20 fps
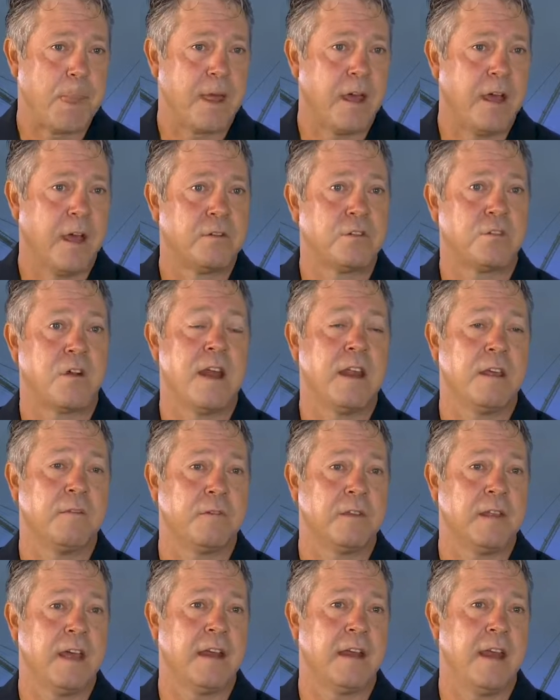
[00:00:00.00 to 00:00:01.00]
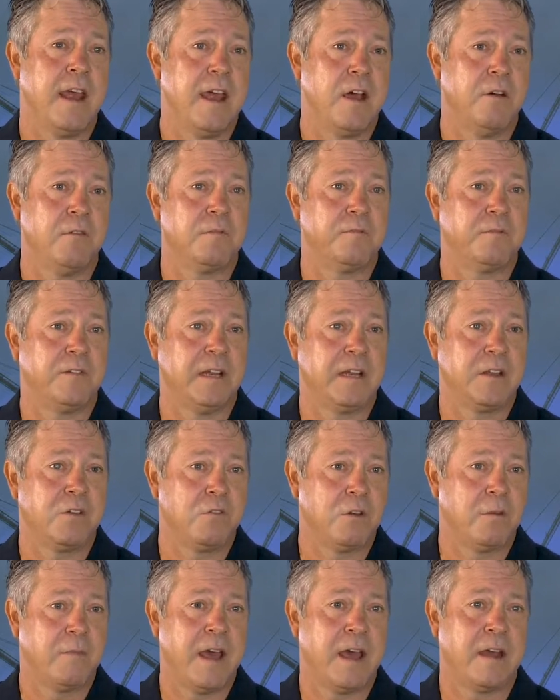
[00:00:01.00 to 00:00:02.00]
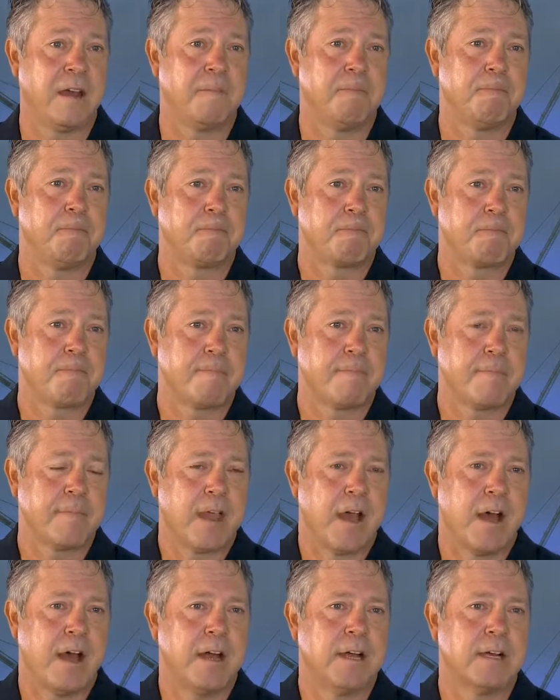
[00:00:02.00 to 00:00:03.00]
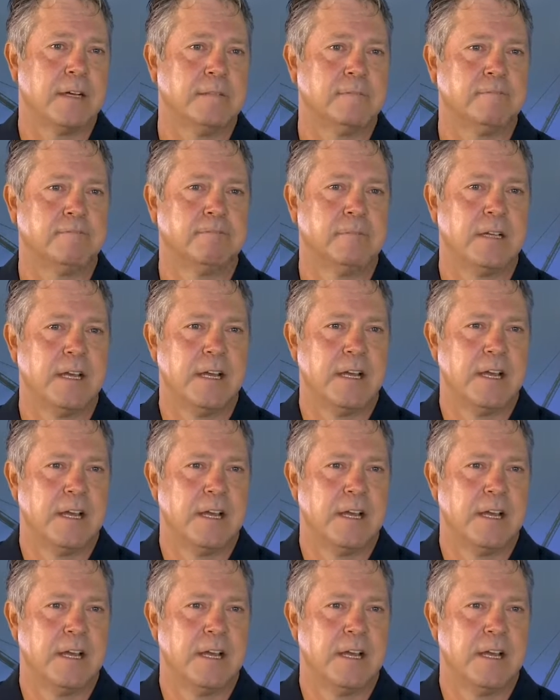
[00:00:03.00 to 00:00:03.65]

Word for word: Uh, training for that now and feeling good about it. Um,